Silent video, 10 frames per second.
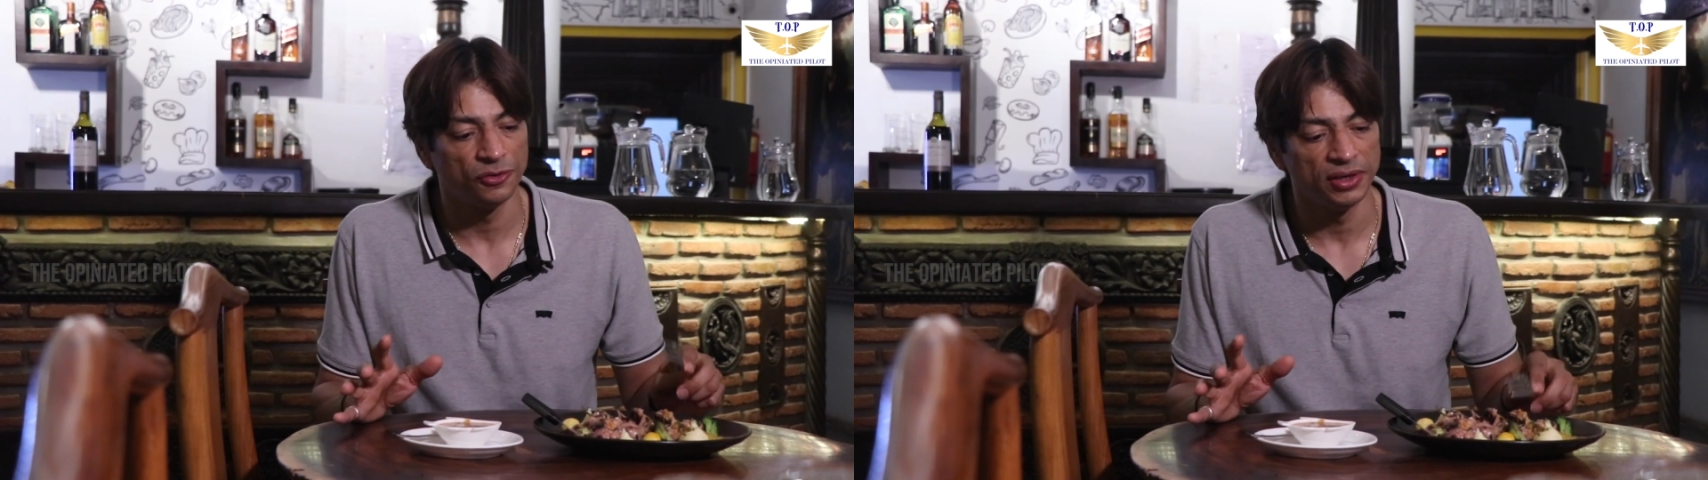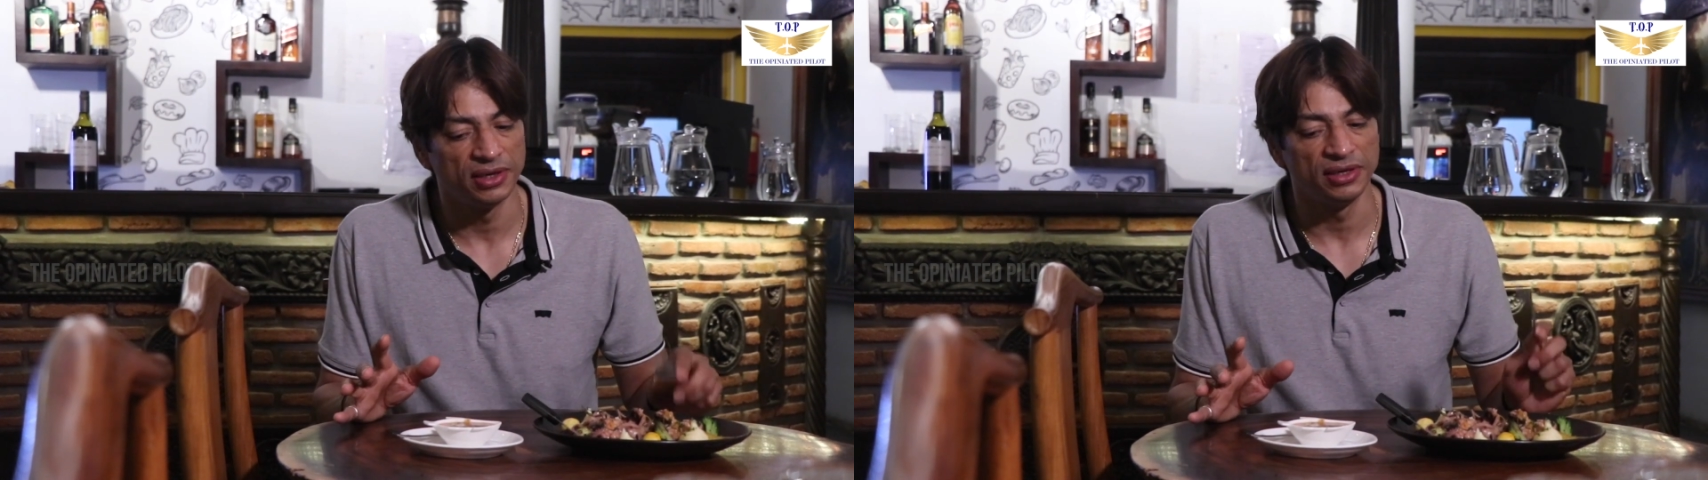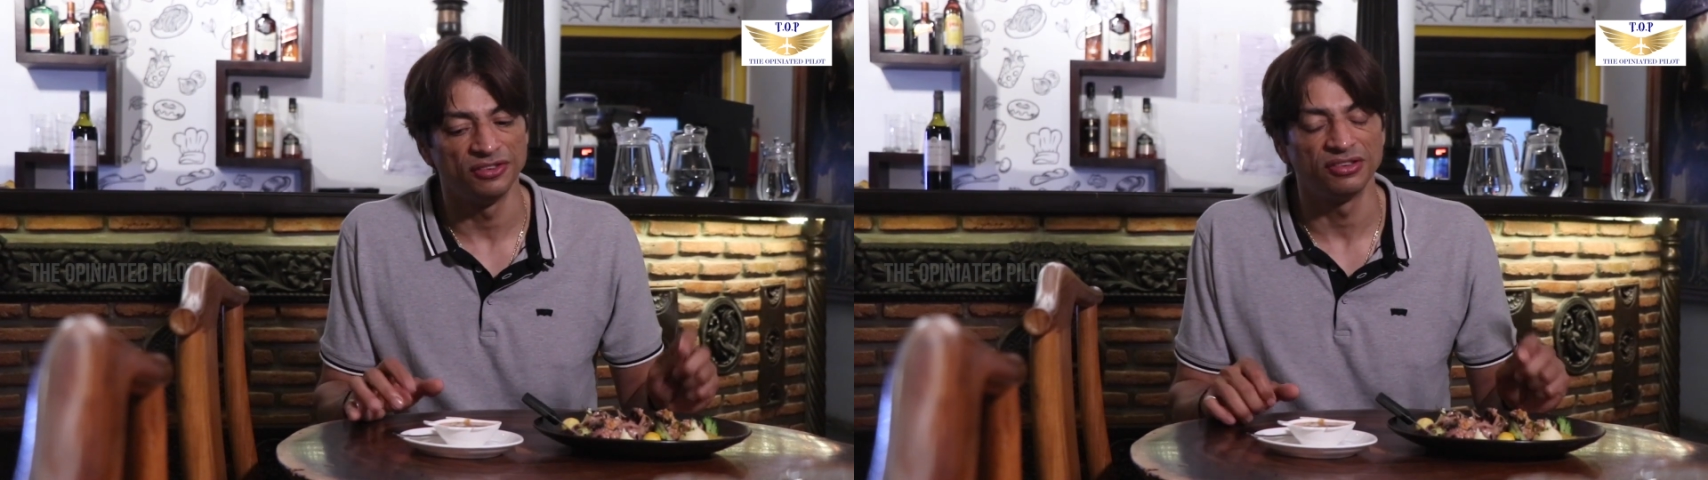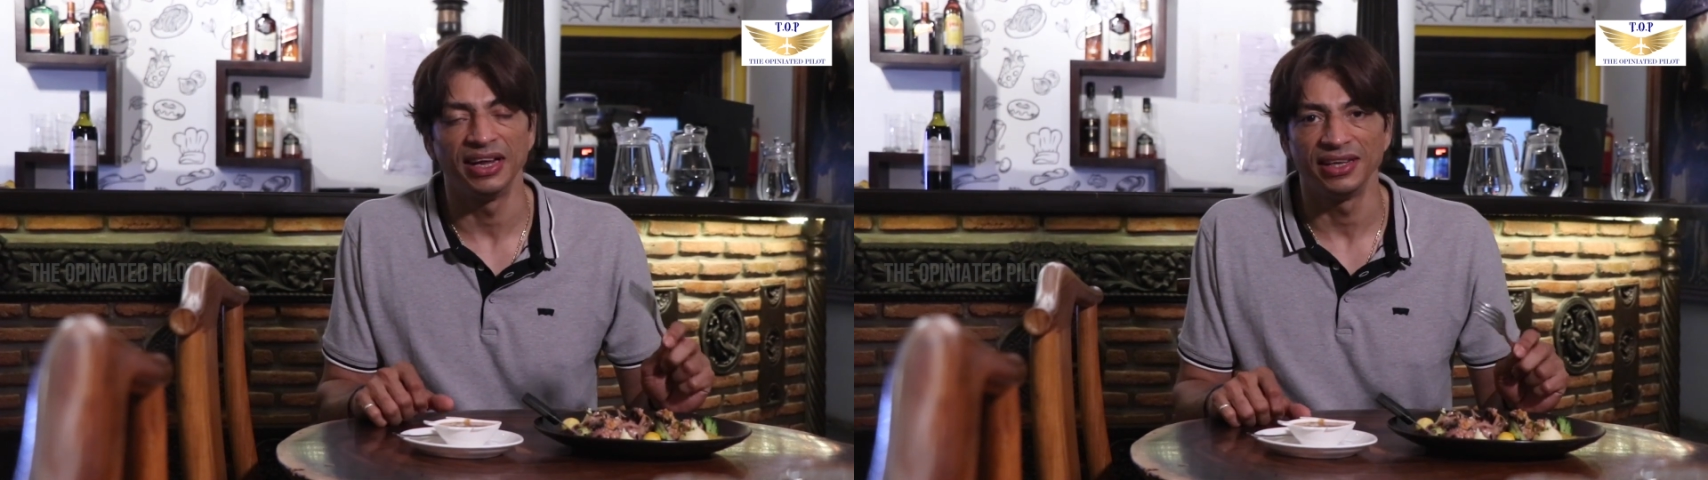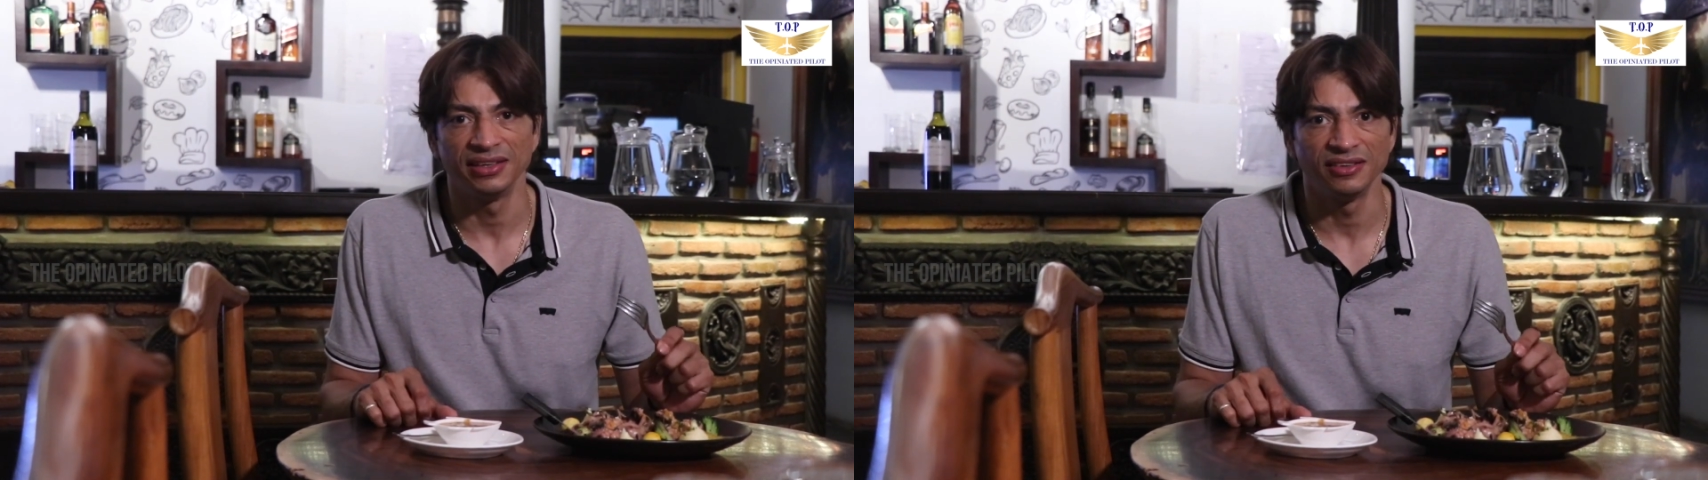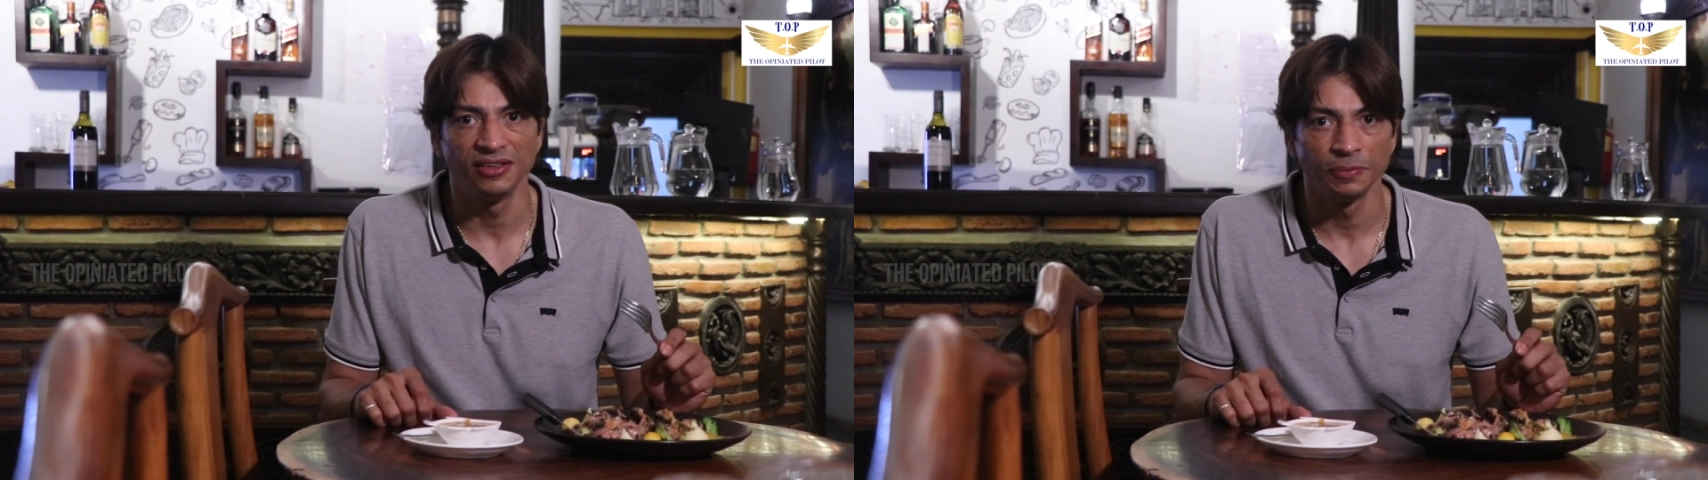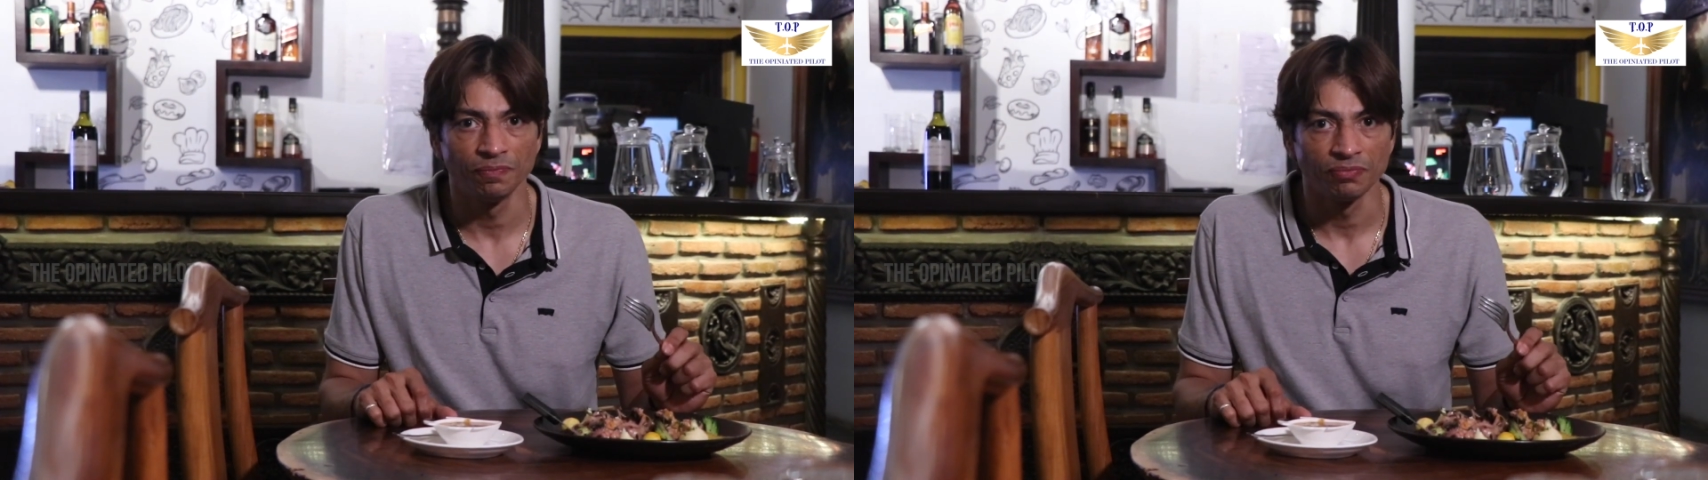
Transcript: for in a dish like this.